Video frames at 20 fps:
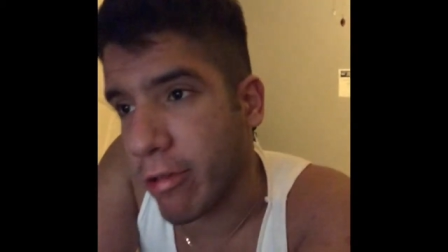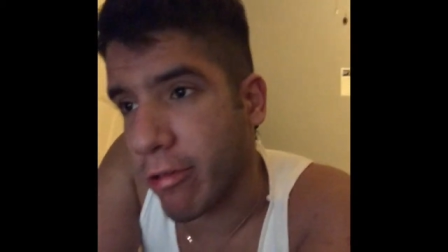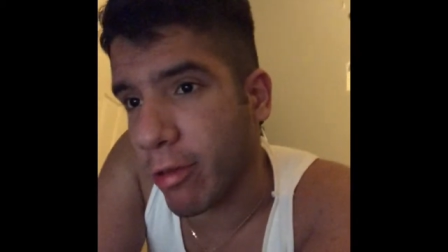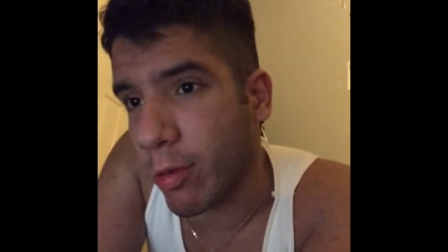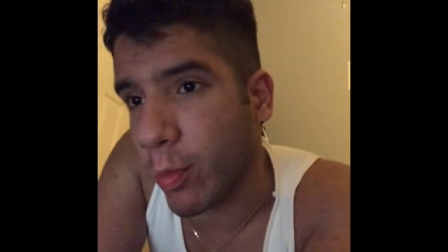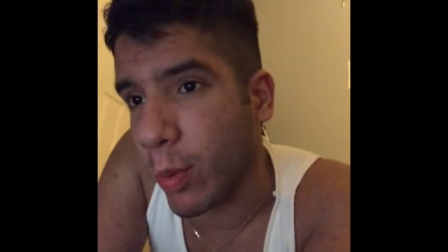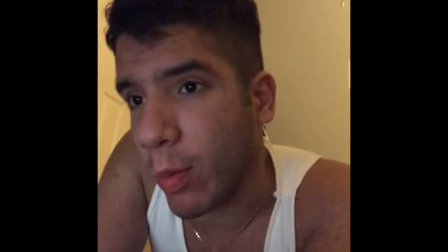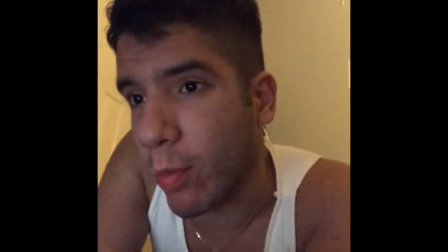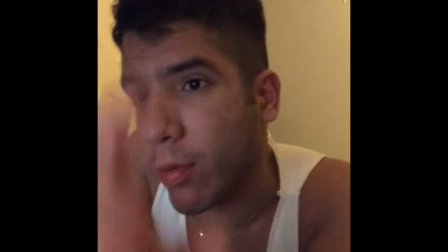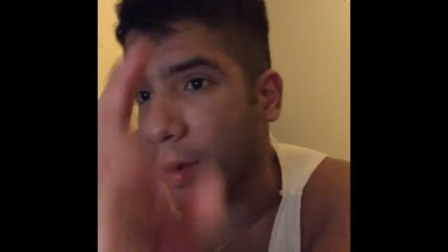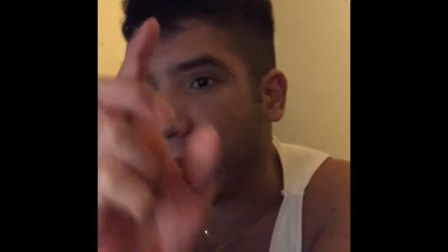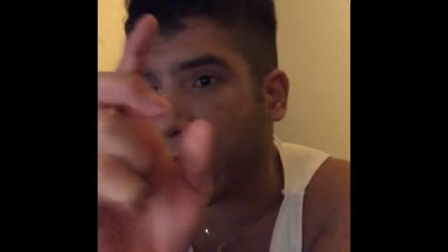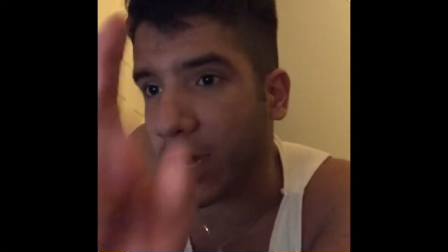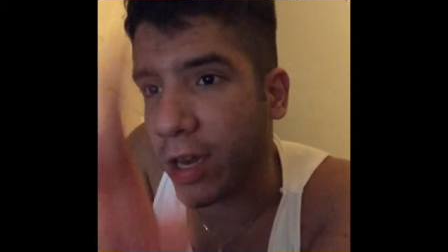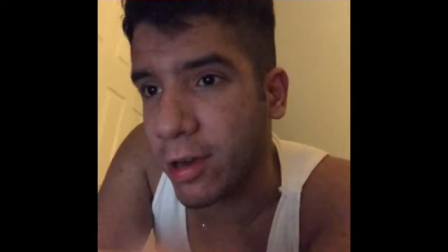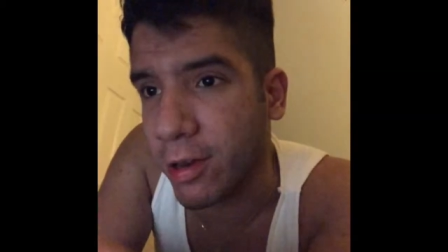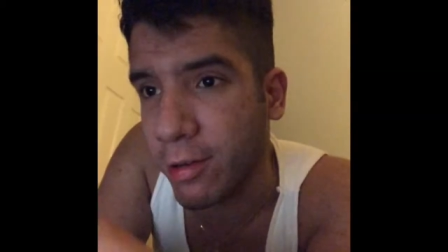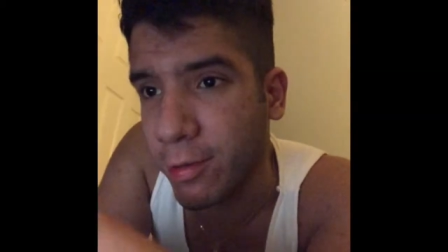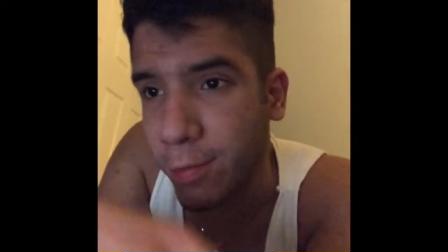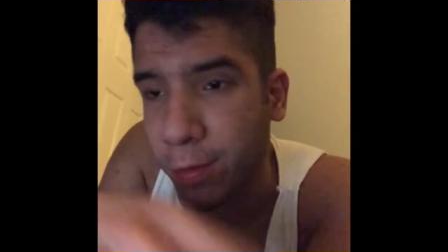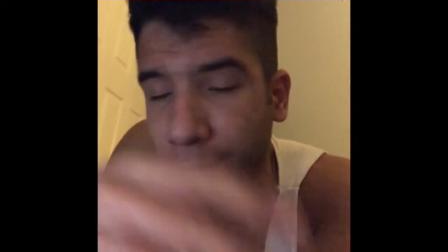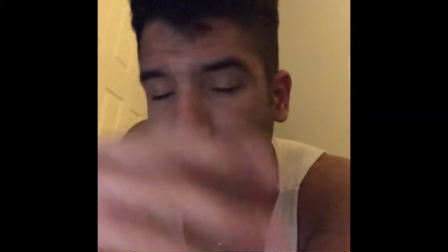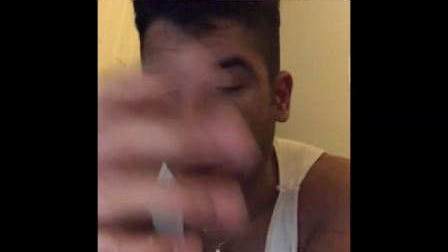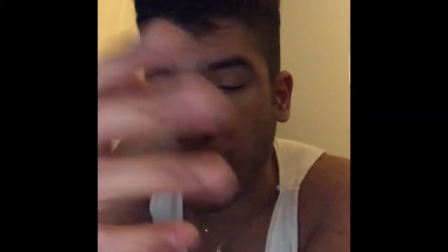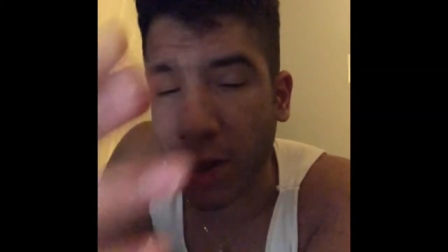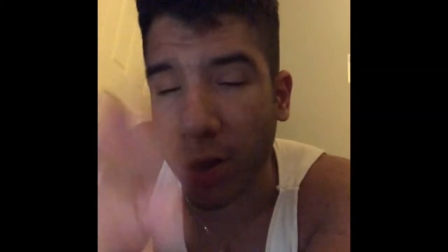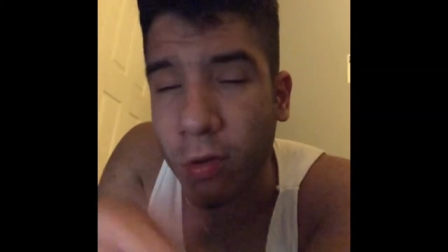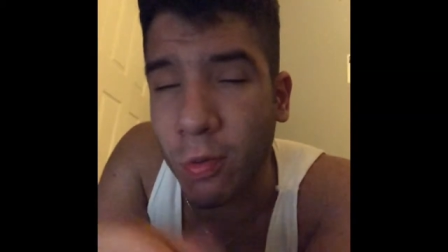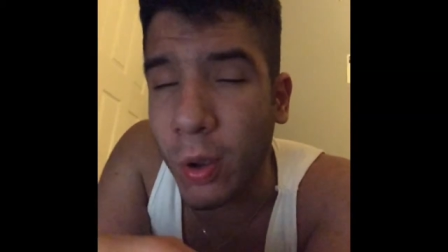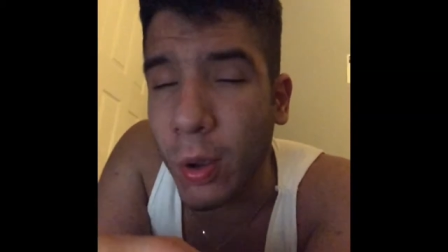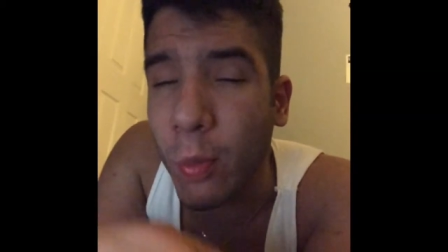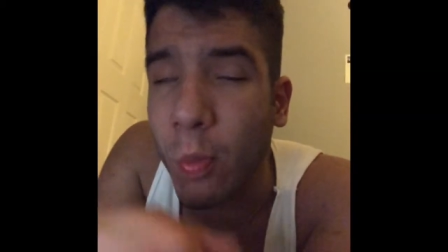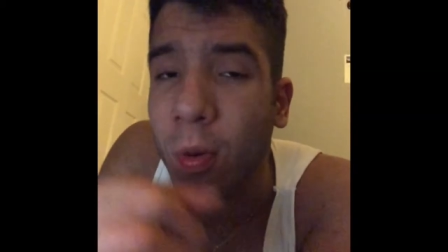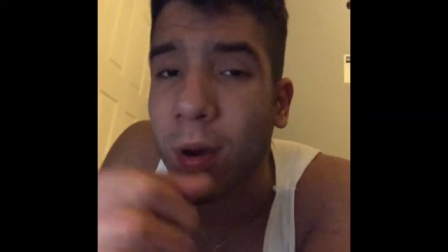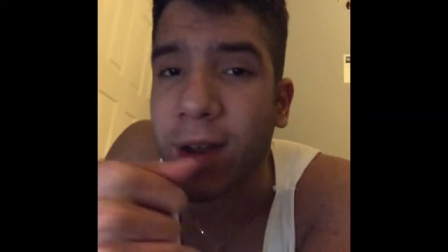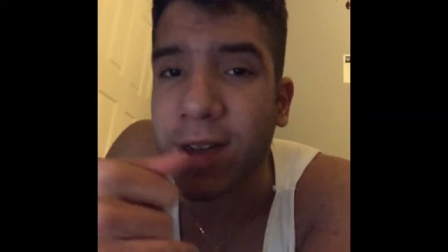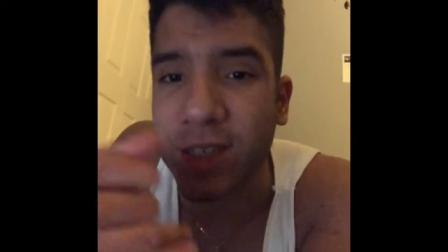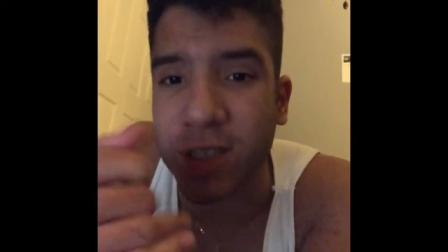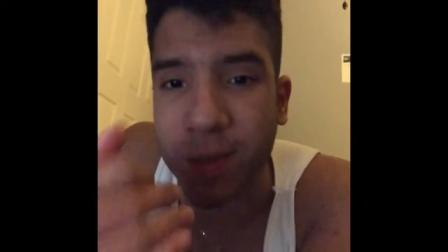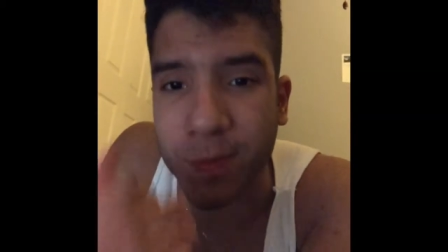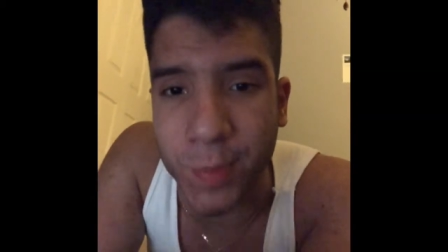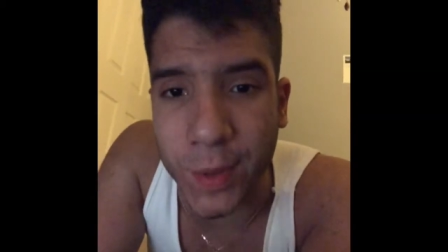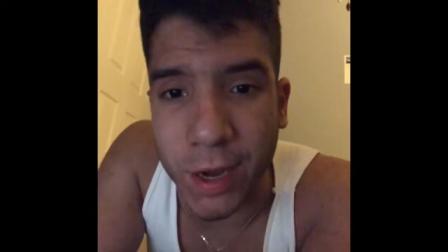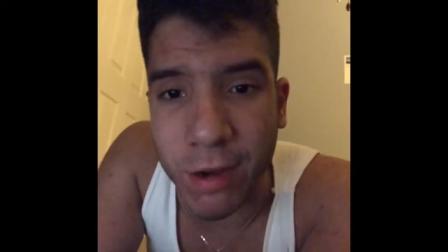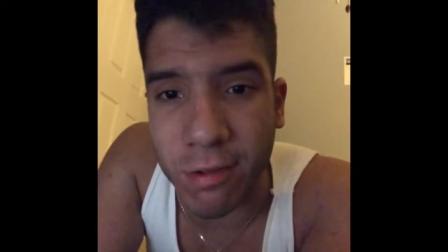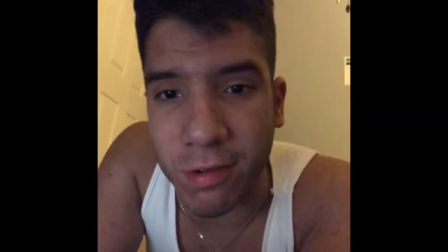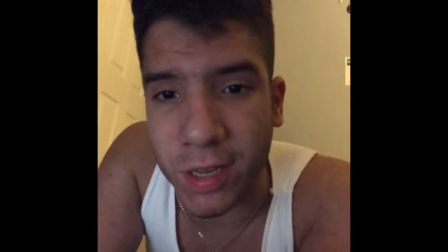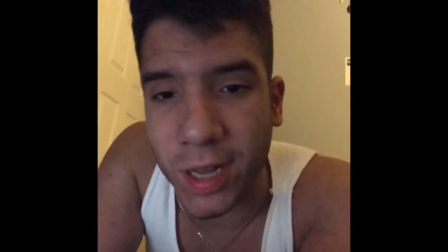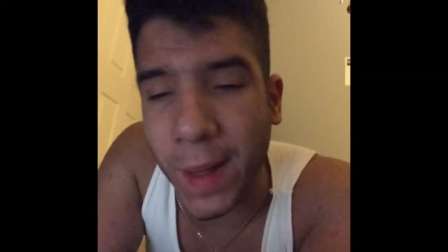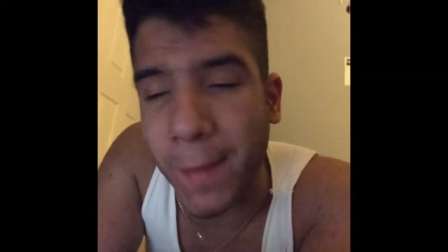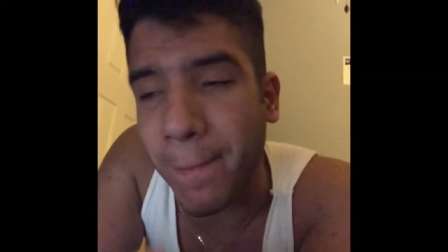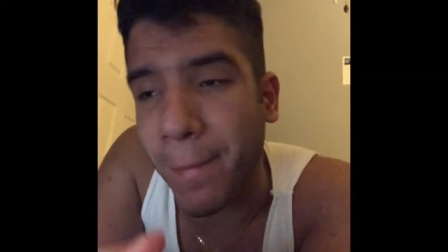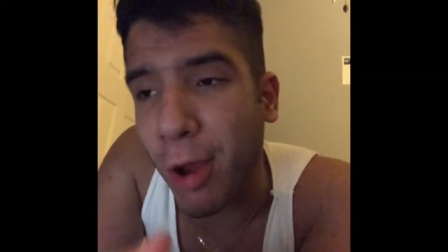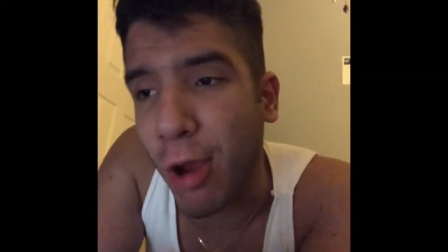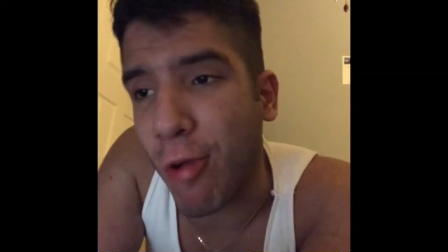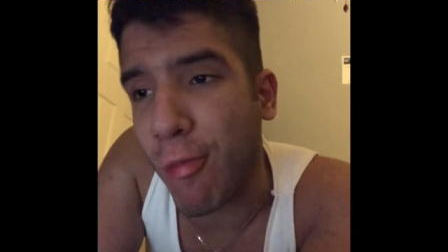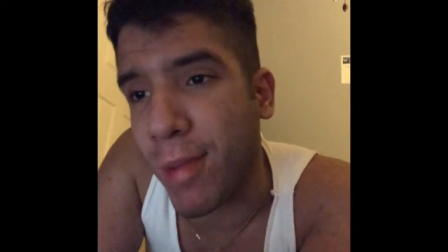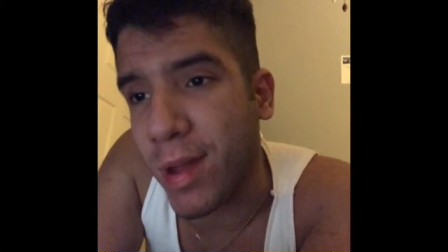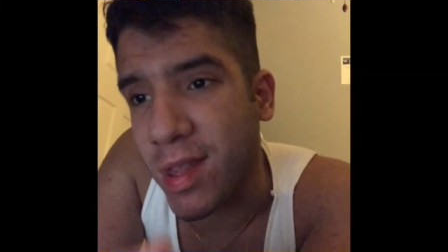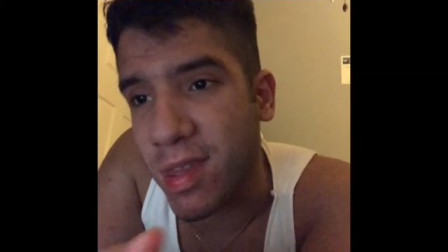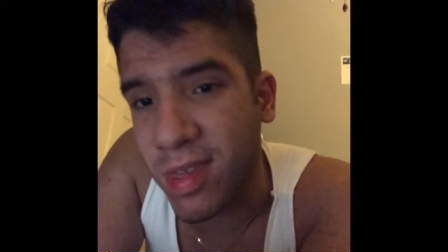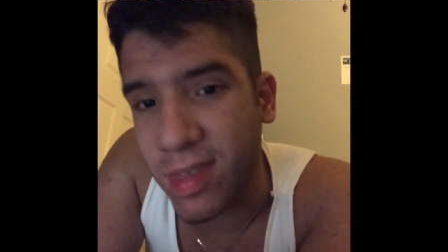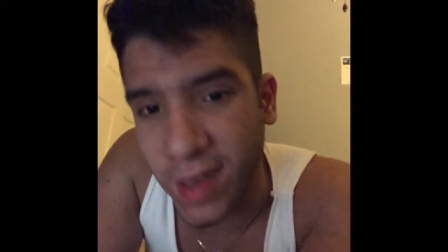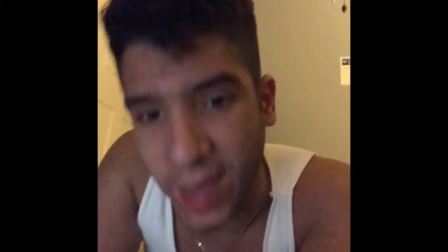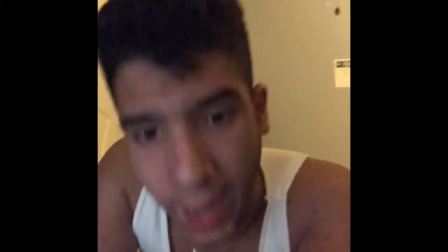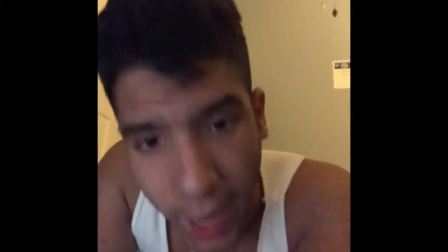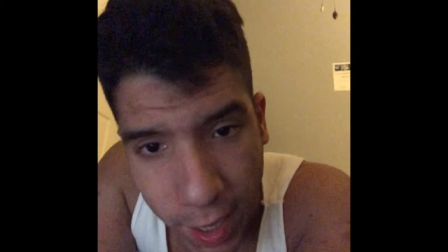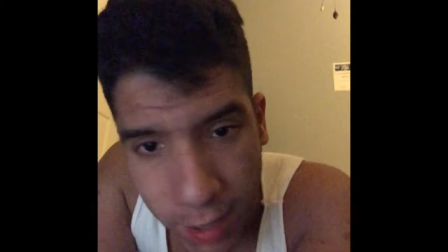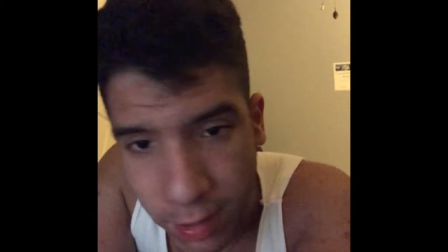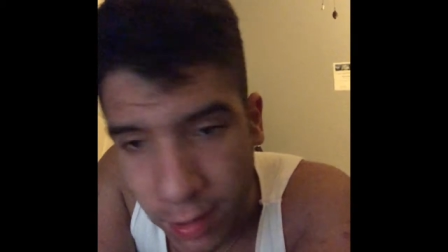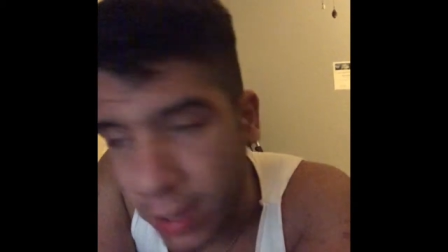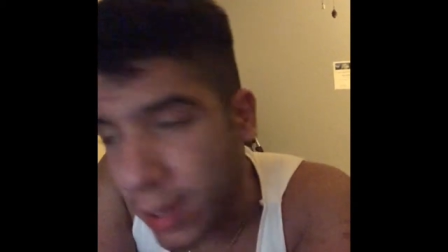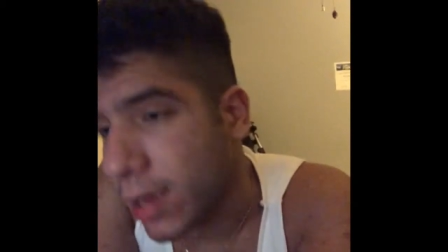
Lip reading: So we want to be able to that pyramid scale.